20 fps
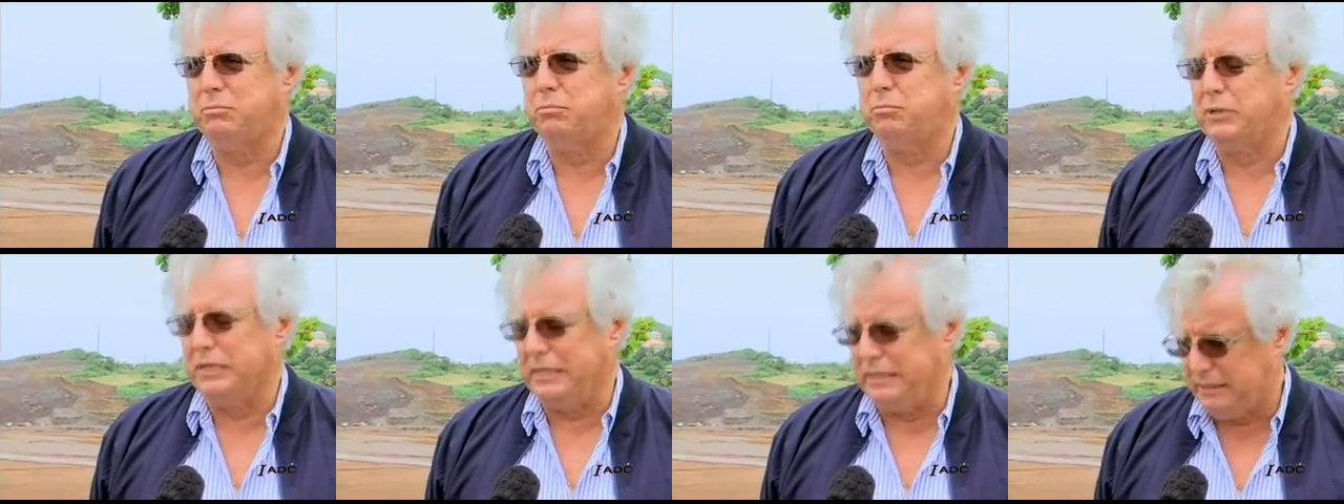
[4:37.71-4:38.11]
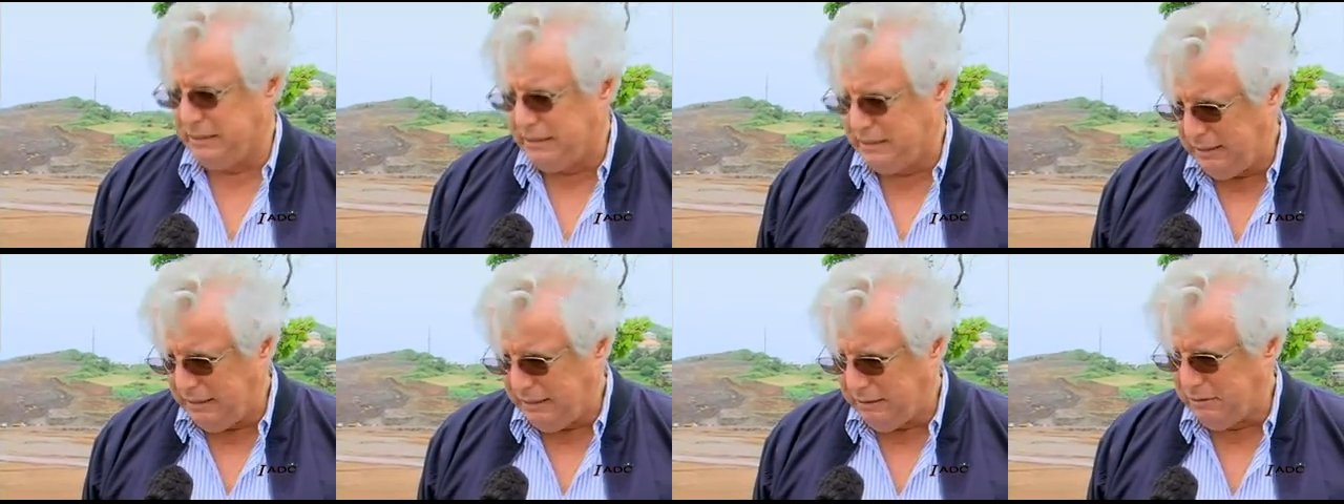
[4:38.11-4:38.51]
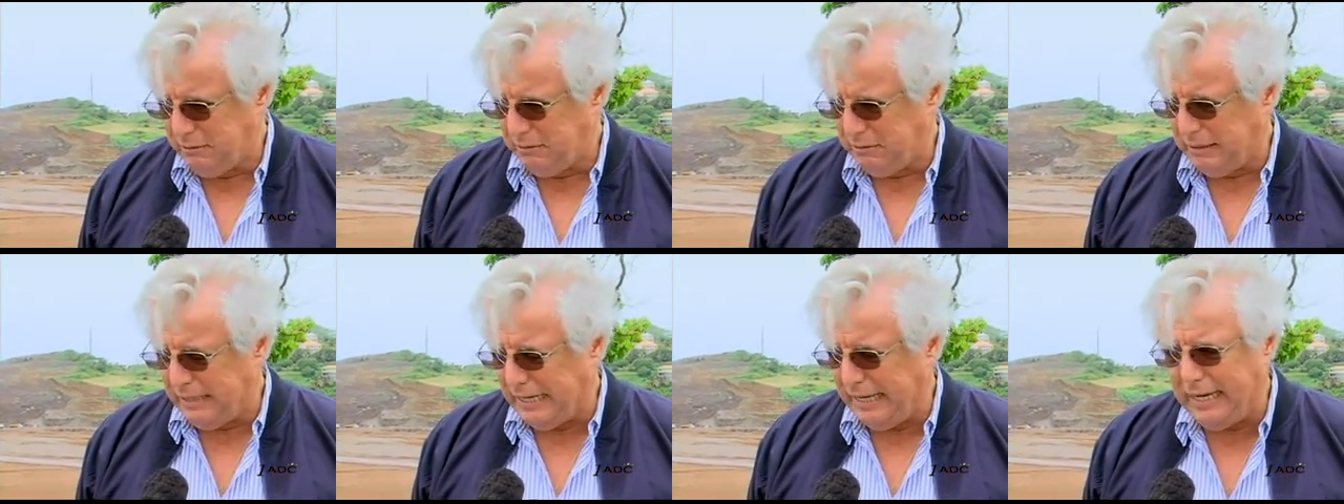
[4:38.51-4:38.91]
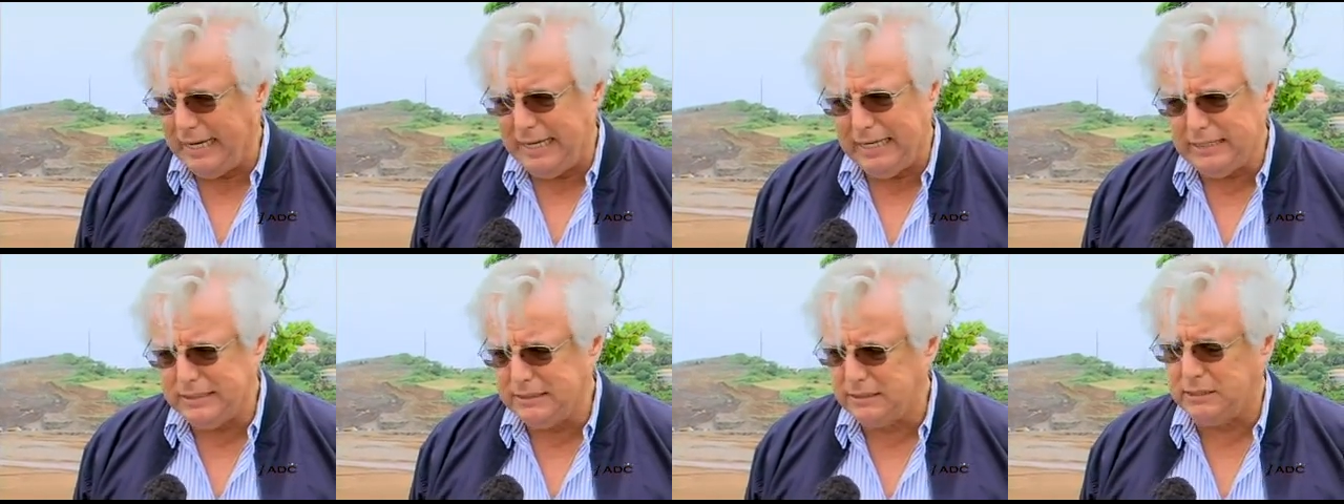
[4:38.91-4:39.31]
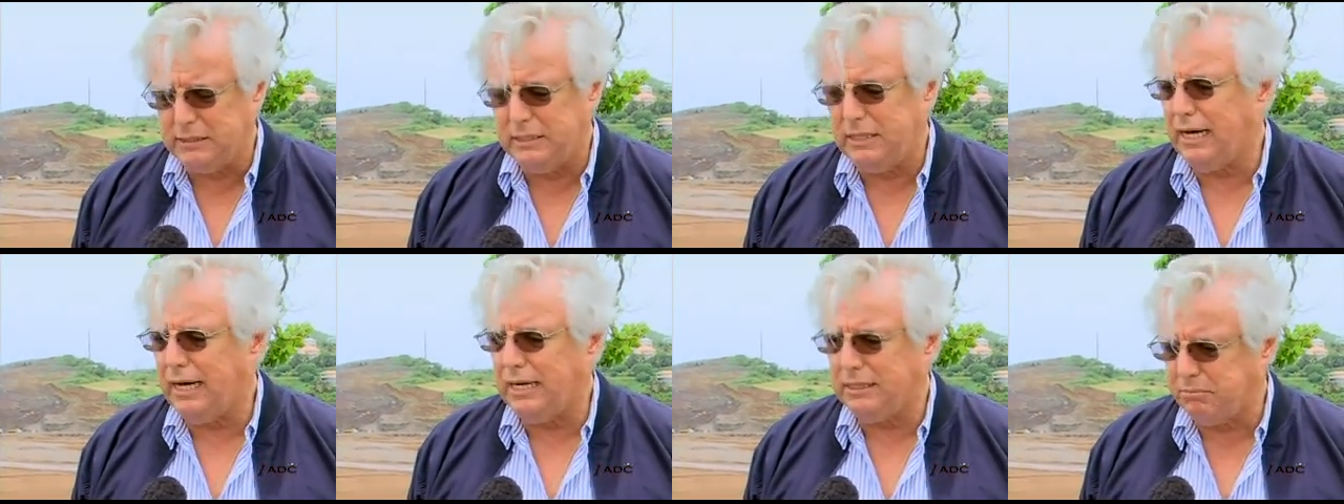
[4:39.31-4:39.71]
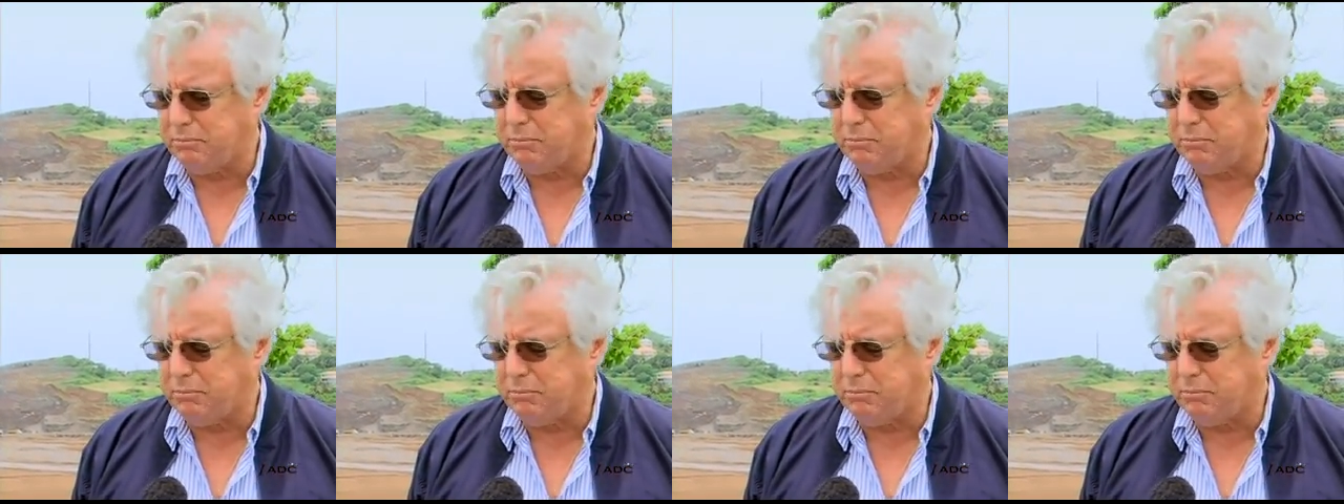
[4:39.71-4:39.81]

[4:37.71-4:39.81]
Brazil has not